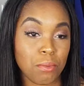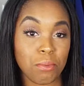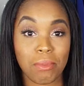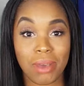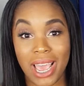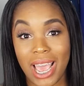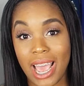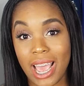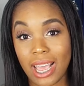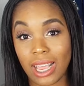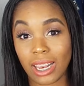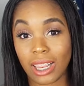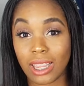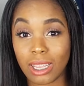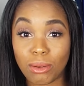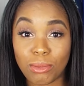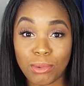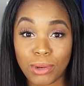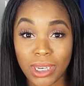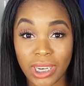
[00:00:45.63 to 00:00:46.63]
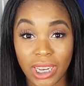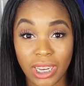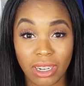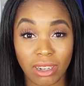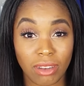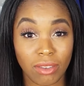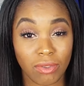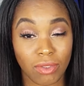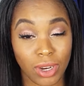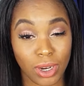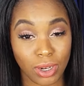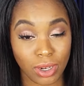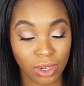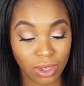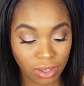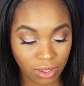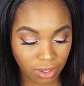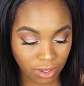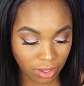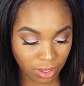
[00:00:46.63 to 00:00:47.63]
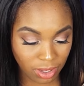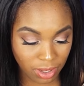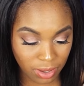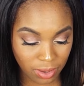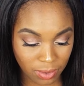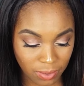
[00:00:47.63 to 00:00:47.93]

Matte Lip Shades first.